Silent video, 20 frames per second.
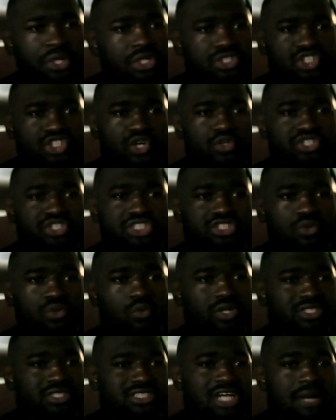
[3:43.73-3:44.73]
so it's just the
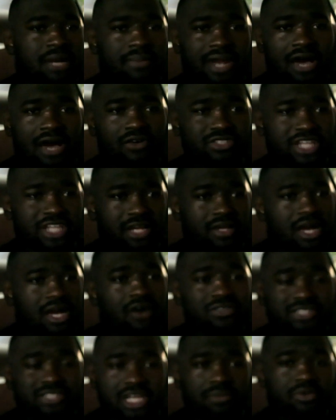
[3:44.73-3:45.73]
worst time but i was a- i
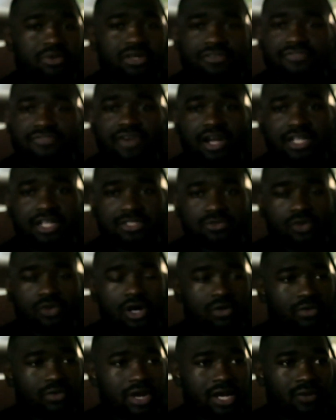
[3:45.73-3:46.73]
was able to find a
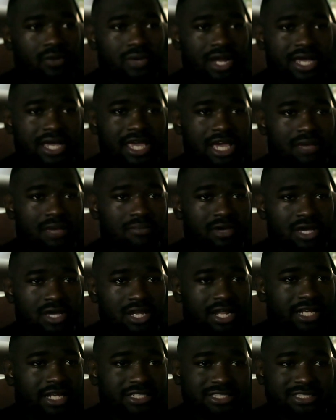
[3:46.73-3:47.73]
squat rack when i came
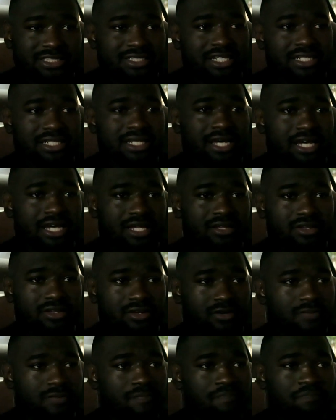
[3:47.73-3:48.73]
in and just did that you
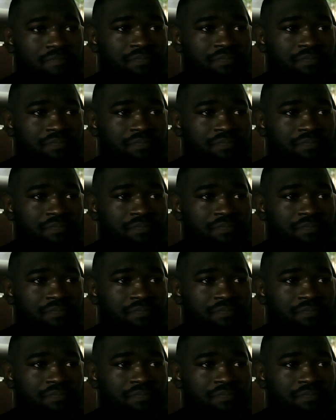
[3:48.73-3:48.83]
know